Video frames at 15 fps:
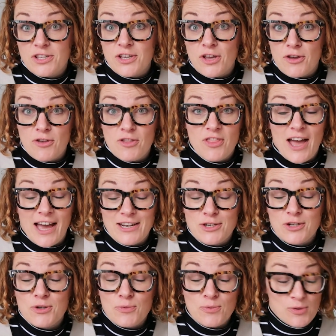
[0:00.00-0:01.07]
So
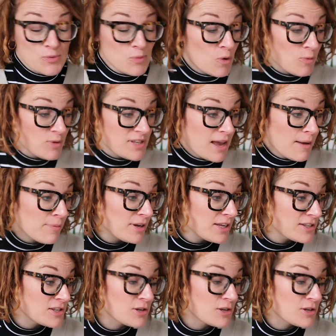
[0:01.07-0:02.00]
that was what was happening.